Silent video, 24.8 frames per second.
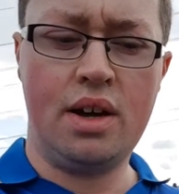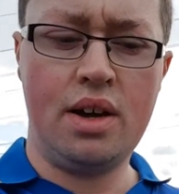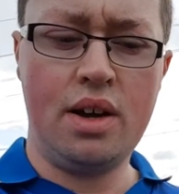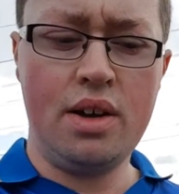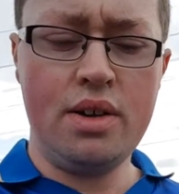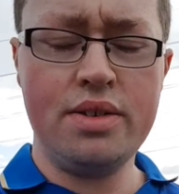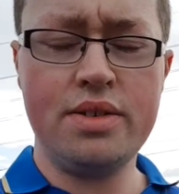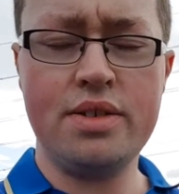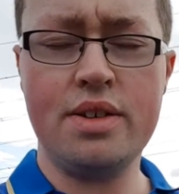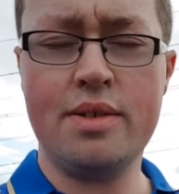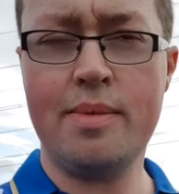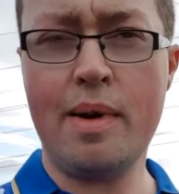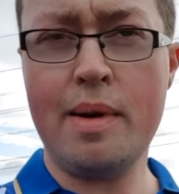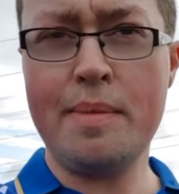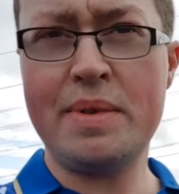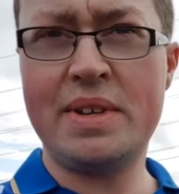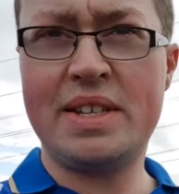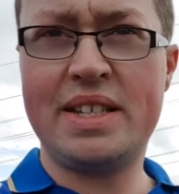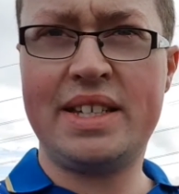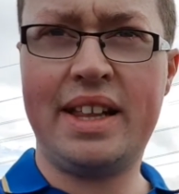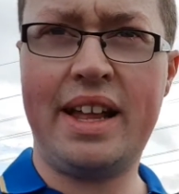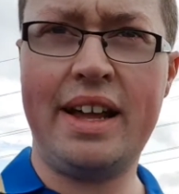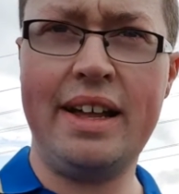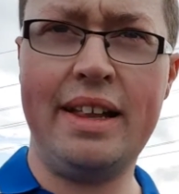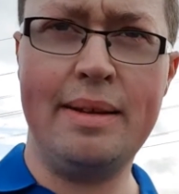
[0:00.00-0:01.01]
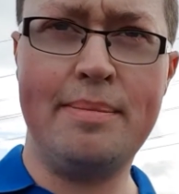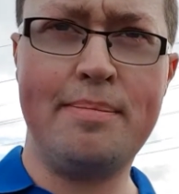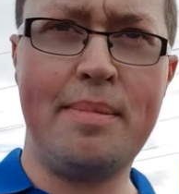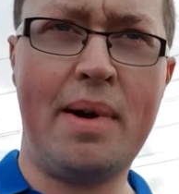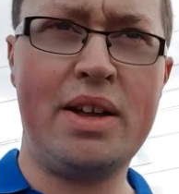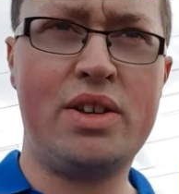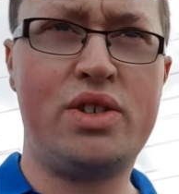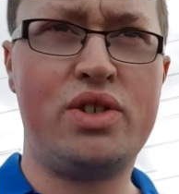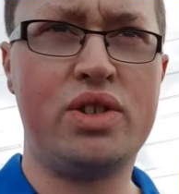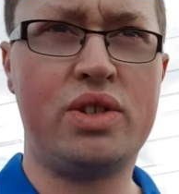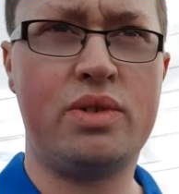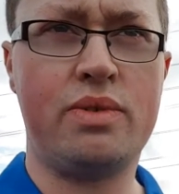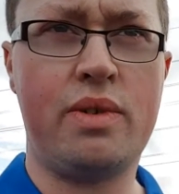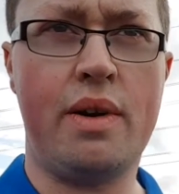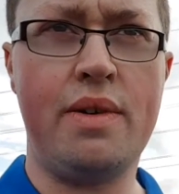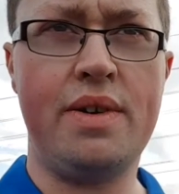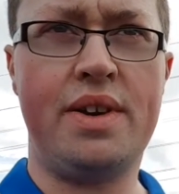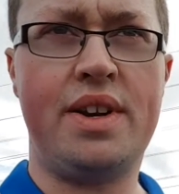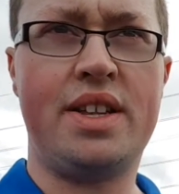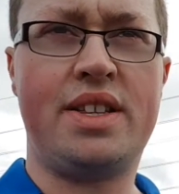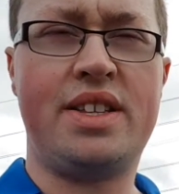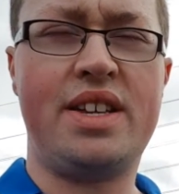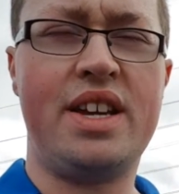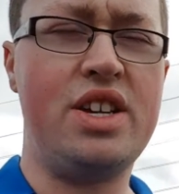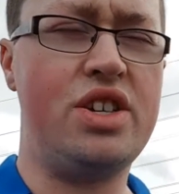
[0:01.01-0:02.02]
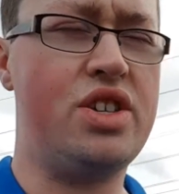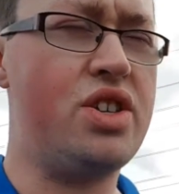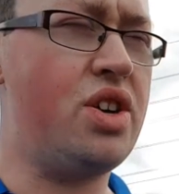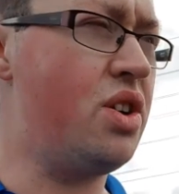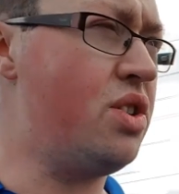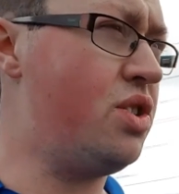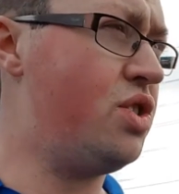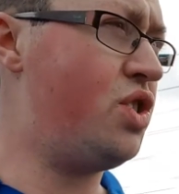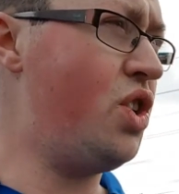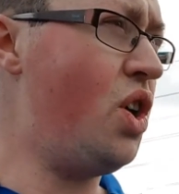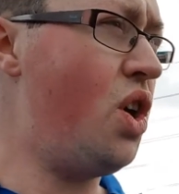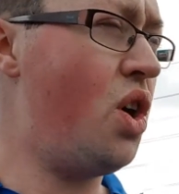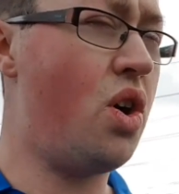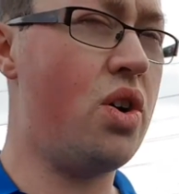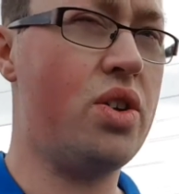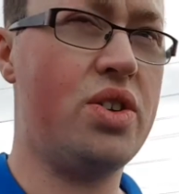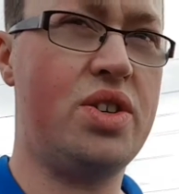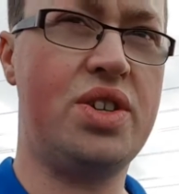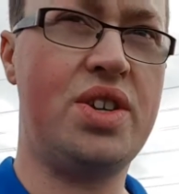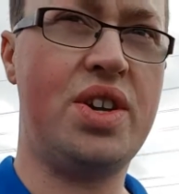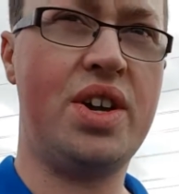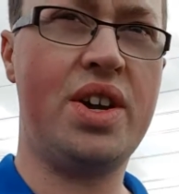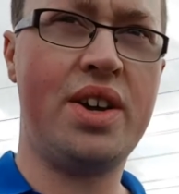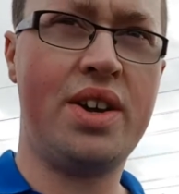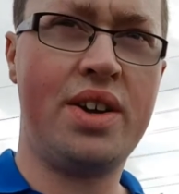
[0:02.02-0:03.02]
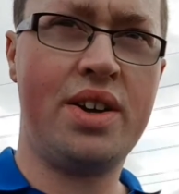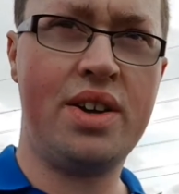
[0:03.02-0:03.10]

Also, I might be slightly mad just wearing a t-shirt and shorts.